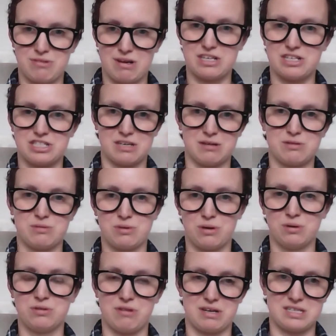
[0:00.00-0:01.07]
relationships with
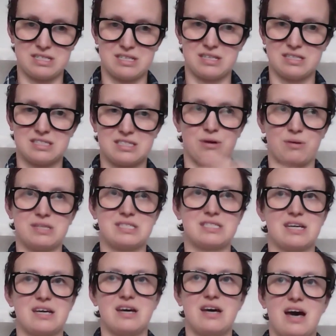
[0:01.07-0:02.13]
older editors so it's